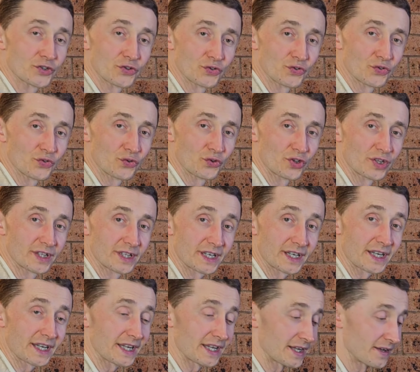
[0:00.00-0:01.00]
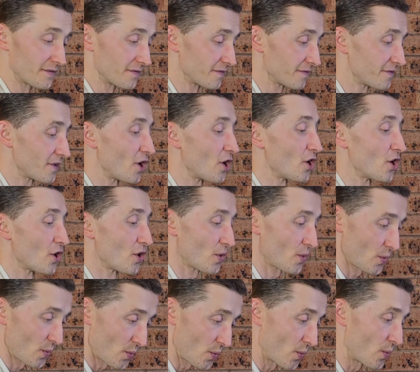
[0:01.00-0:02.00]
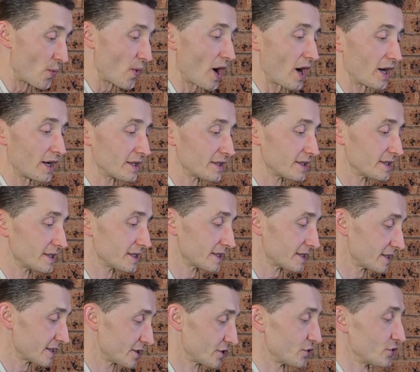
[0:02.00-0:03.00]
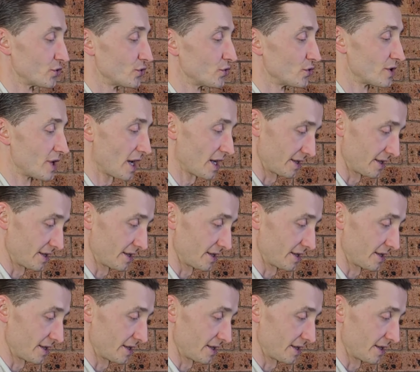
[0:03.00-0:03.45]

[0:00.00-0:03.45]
2, 3, 4. 1, 2.